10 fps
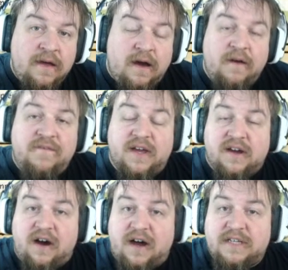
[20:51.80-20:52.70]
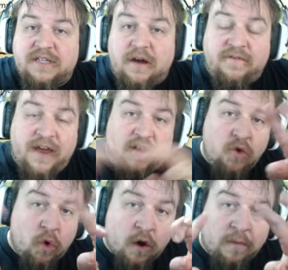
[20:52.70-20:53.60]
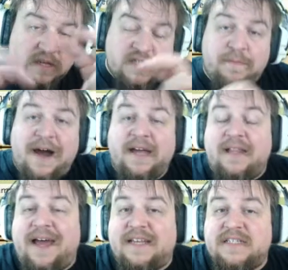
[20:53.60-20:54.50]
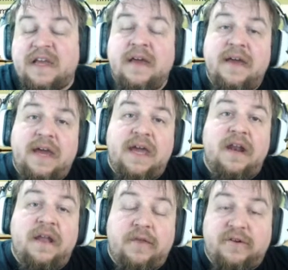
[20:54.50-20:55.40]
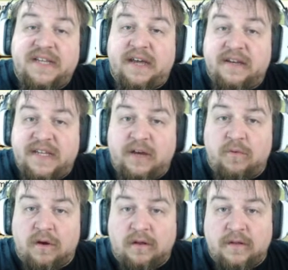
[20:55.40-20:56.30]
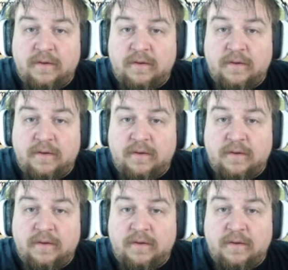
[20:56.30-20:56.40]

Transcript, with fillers: of the cost of a normal spyglass in another D and D world.